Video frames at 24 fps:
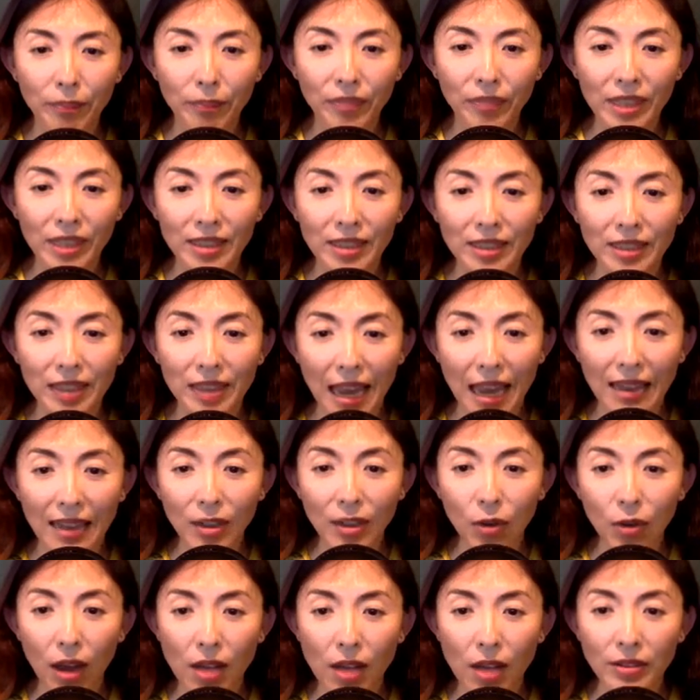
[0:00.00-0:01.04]
this is the
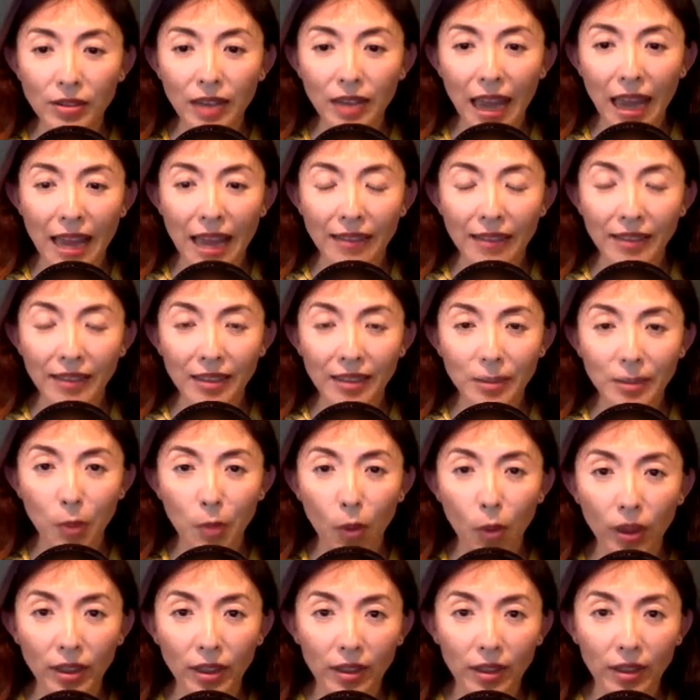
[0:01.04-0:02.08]
underground, and this
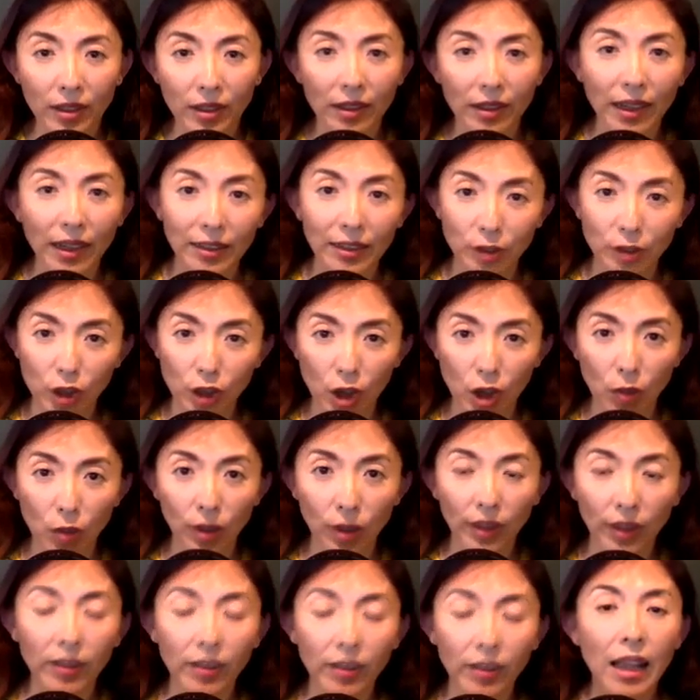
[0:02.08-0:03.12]
pointer is
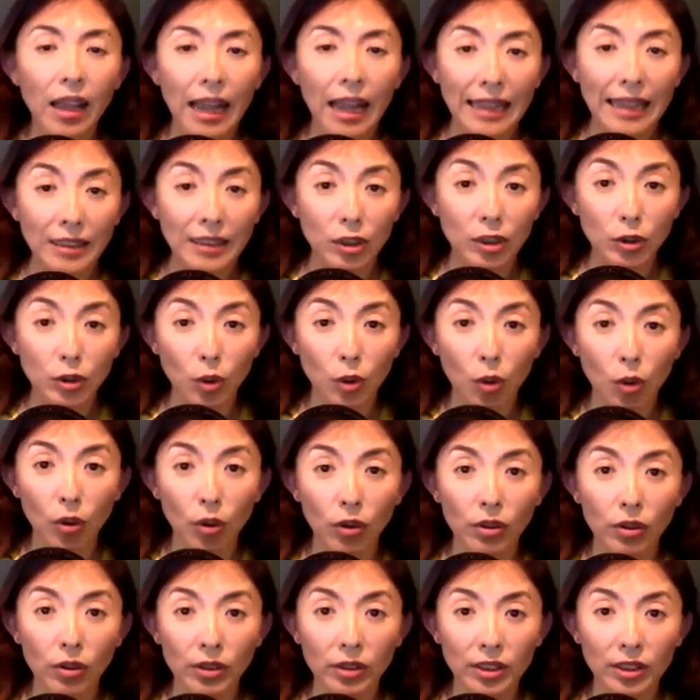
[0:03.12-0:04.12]
showing it's the soil,